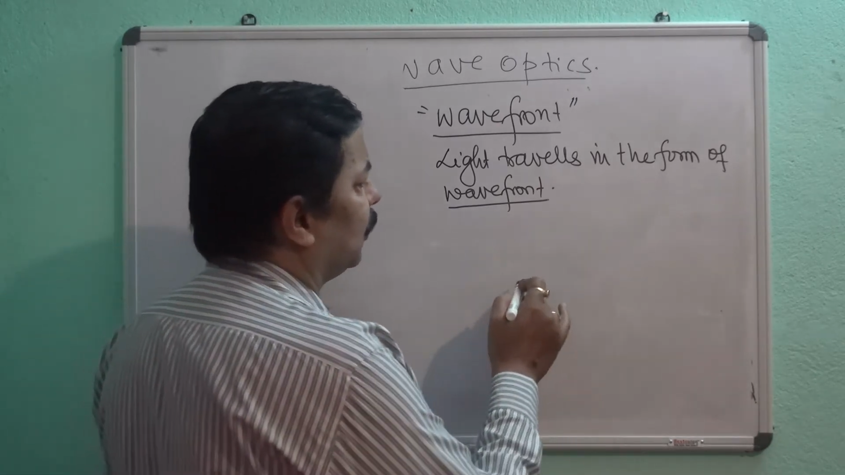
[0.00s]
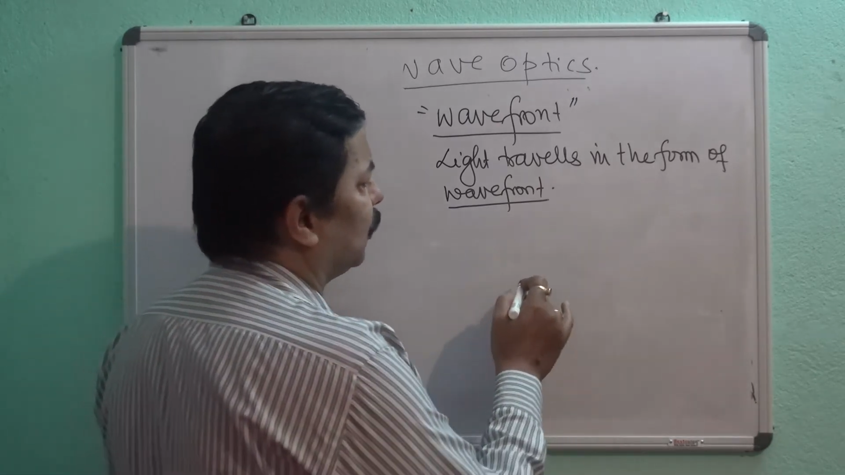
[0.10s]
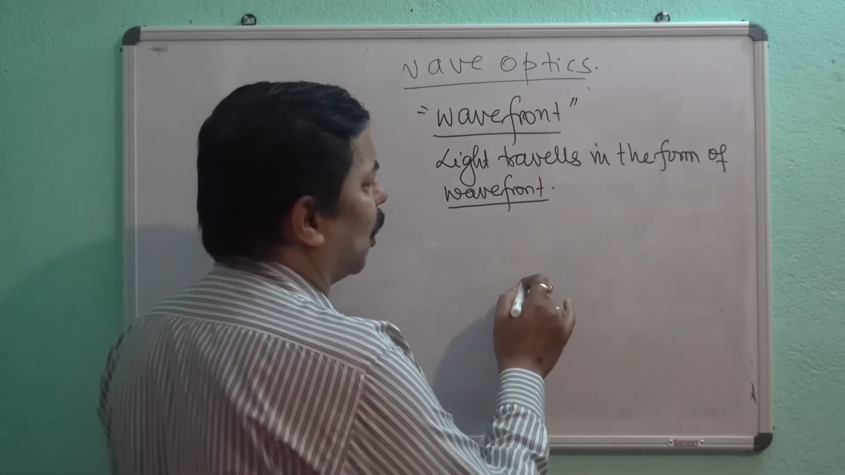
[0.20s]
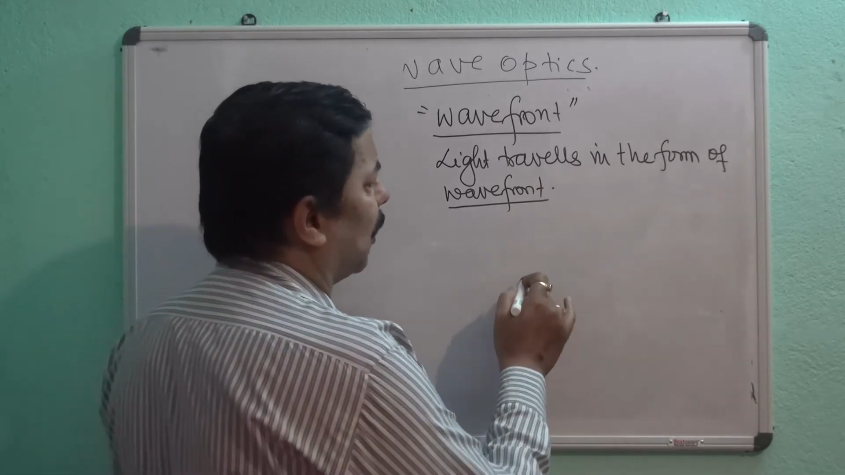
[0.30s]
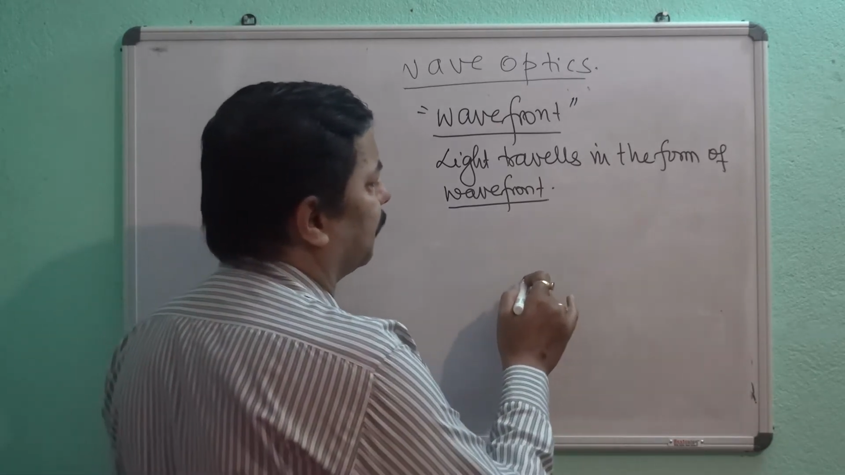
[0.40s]

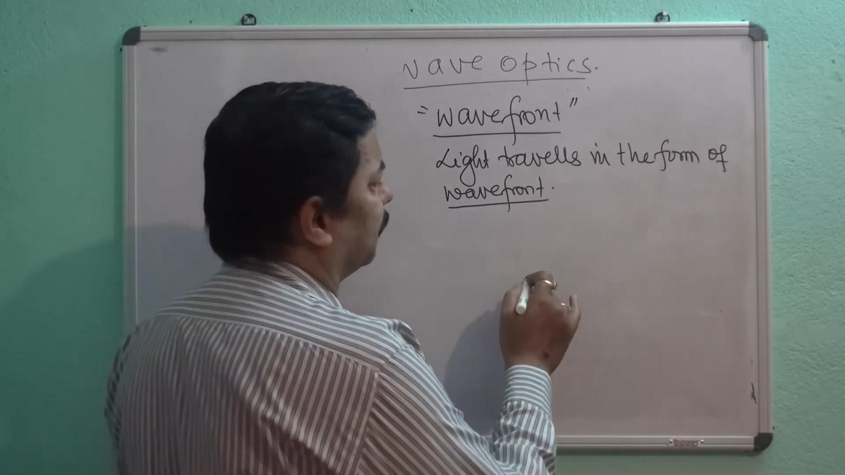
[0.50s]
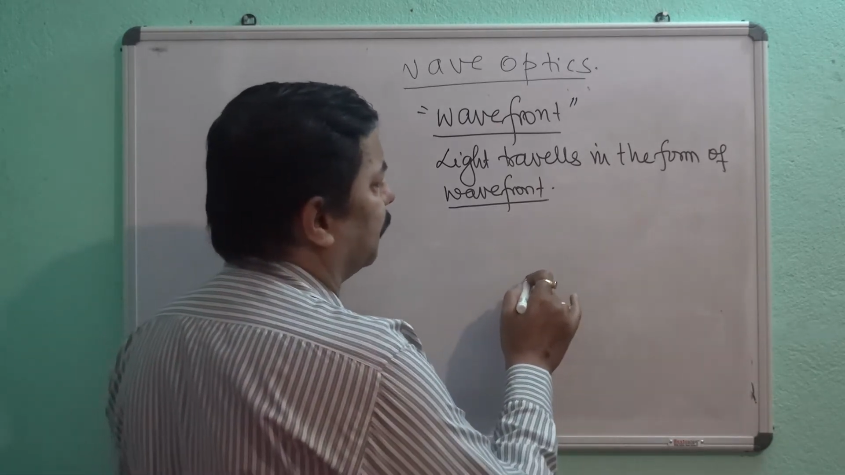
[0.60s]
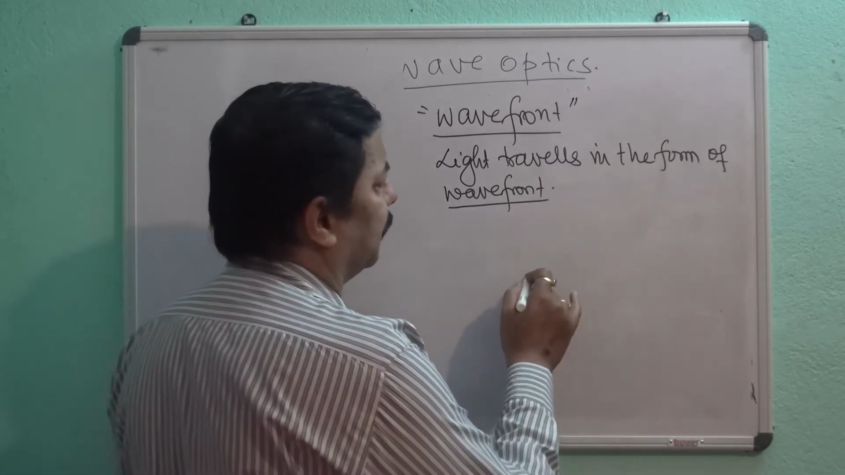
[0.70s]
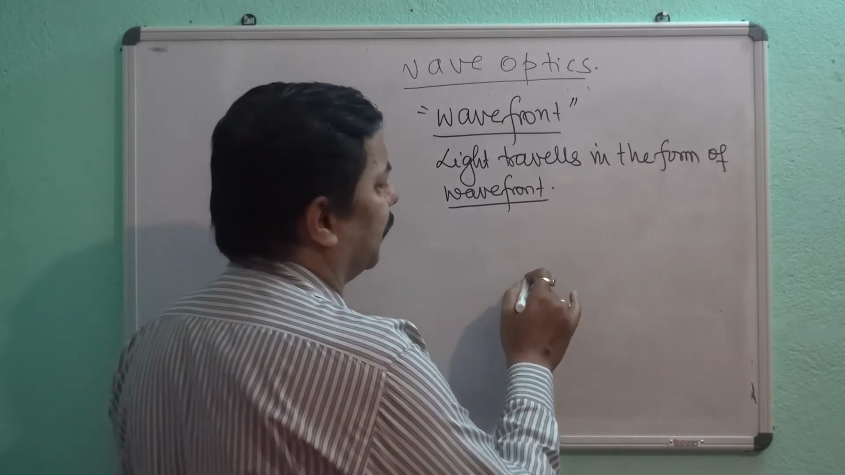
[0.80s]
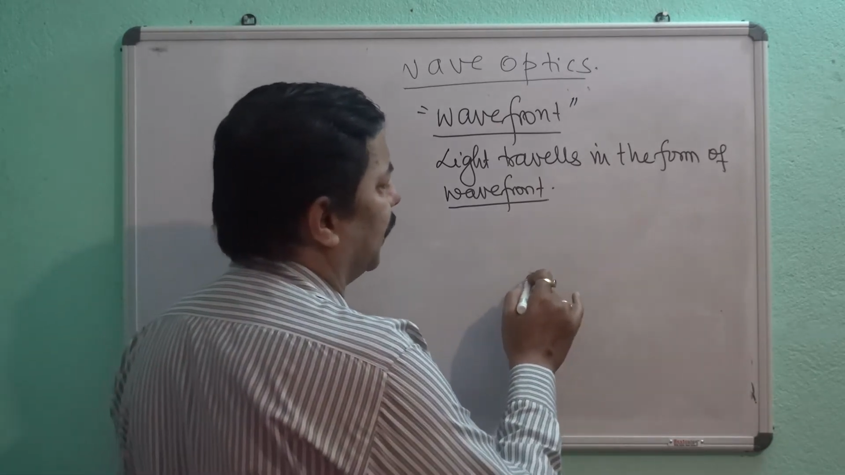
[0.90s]
drop
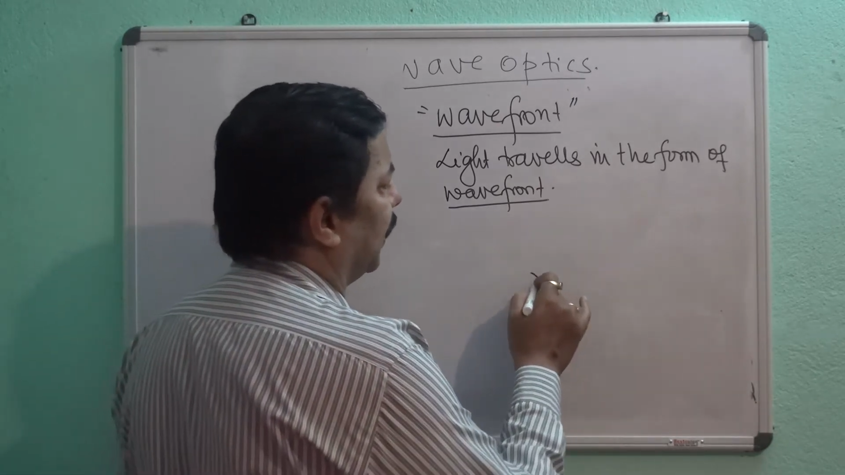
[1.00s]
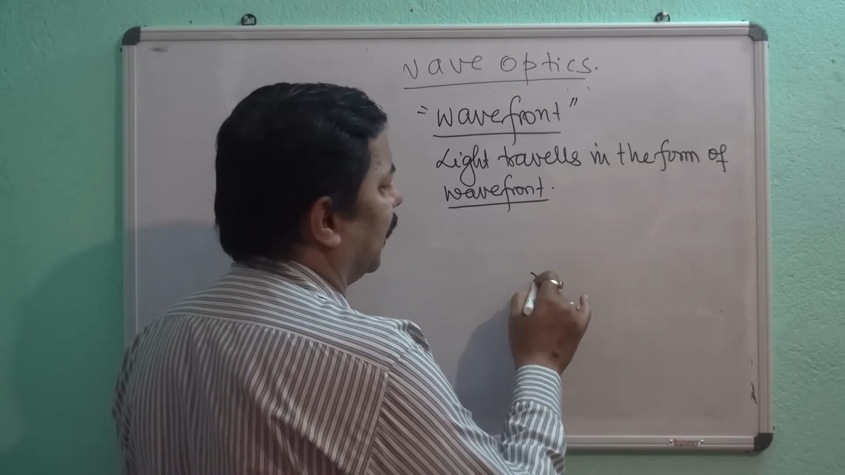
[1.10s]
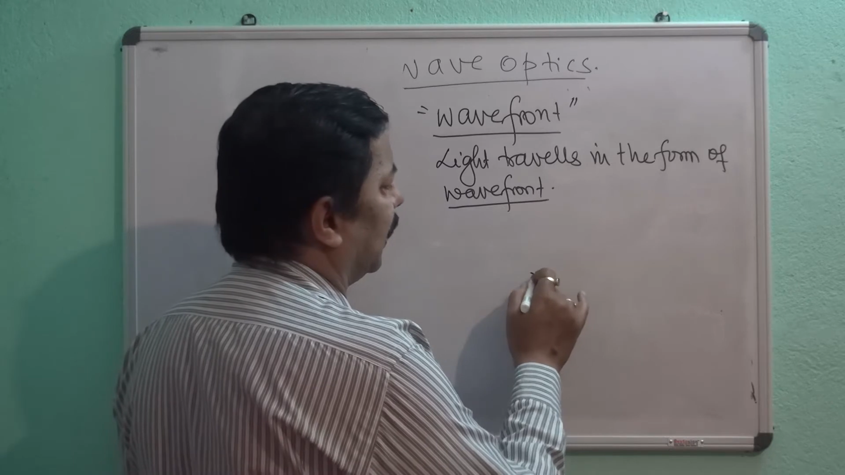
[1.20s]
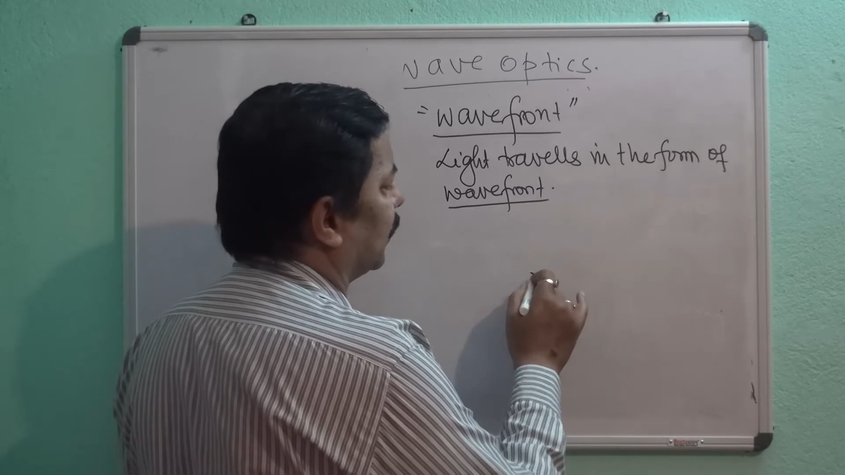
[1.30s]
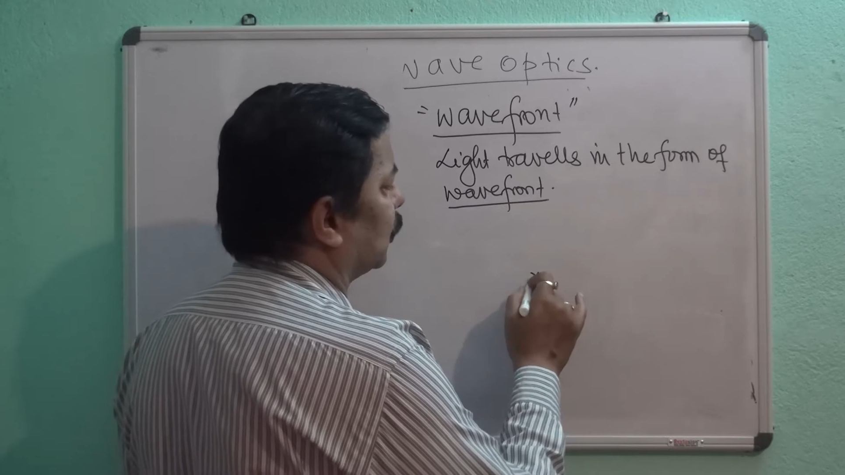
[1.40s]

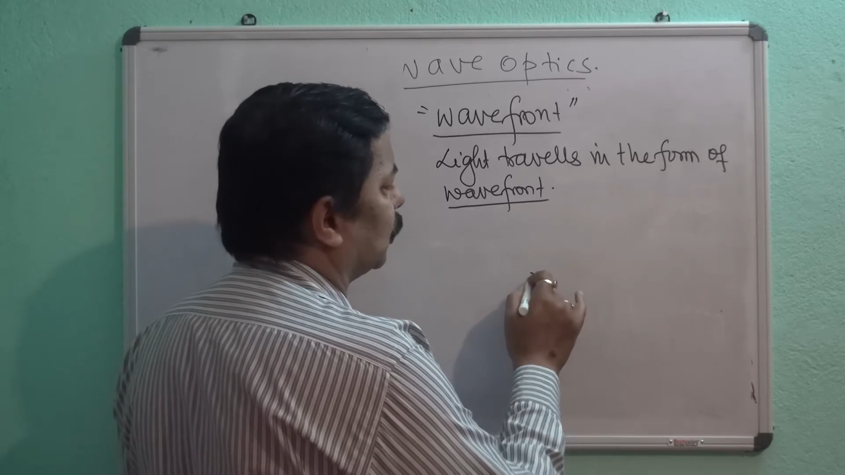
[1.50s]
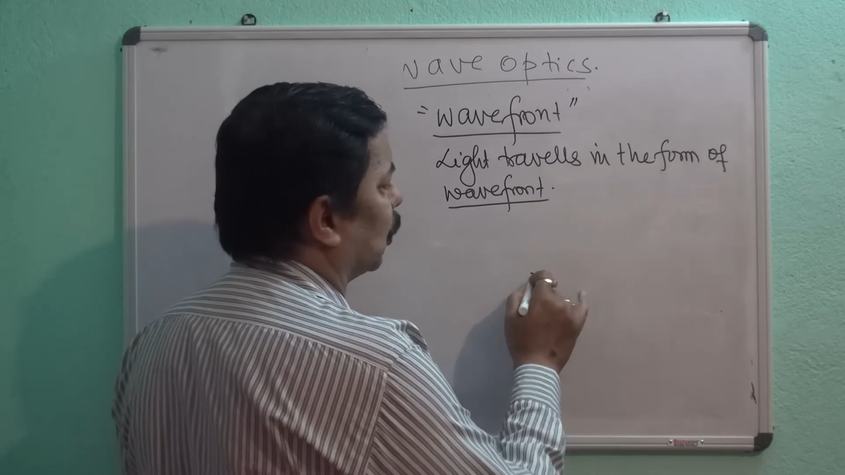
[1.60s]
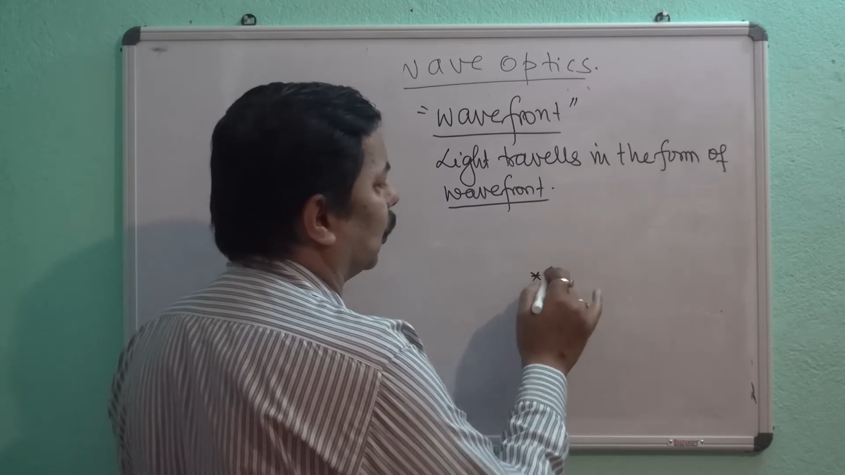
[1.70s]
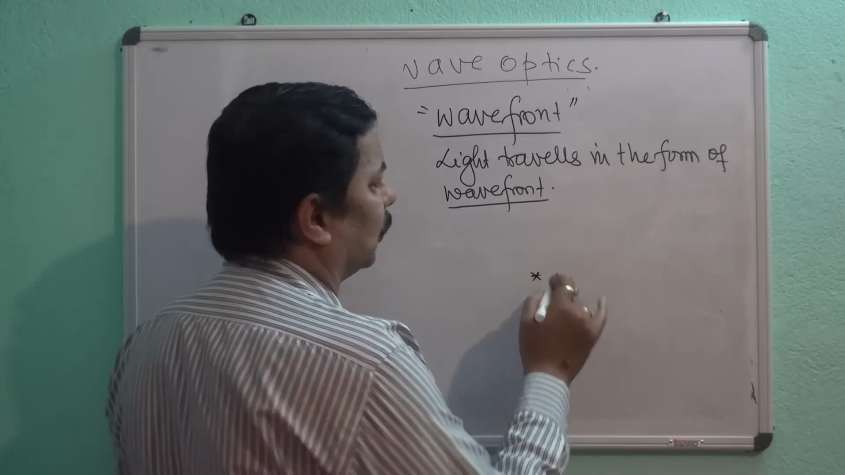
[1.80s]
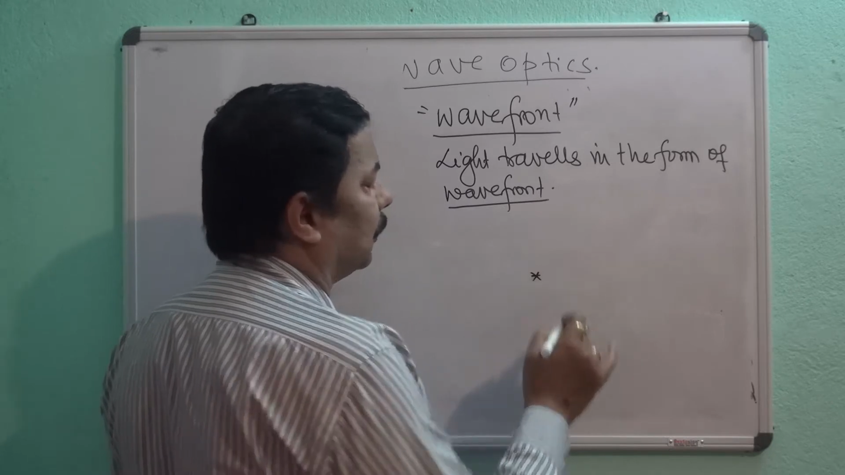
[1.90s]
a
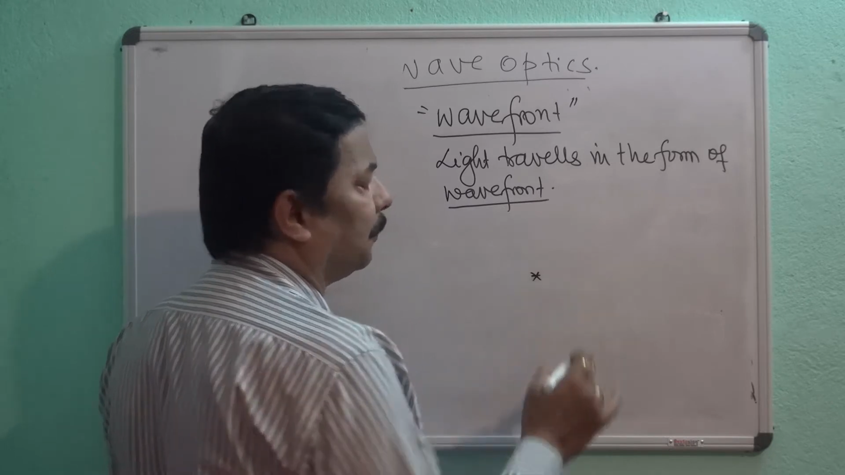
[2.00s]
stone,